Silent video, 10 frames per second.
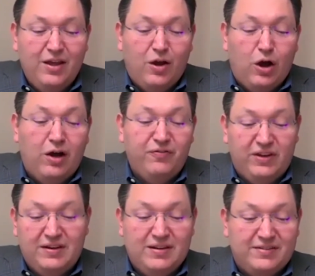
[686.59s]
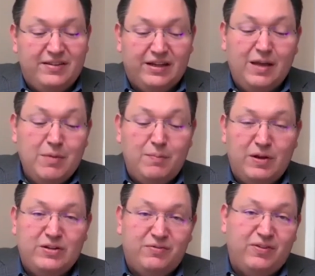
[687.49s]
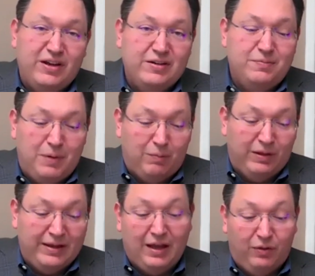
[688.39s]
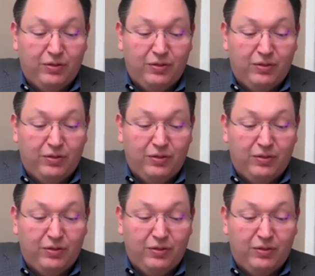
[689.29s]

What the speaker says: often does the commitment to fund public health.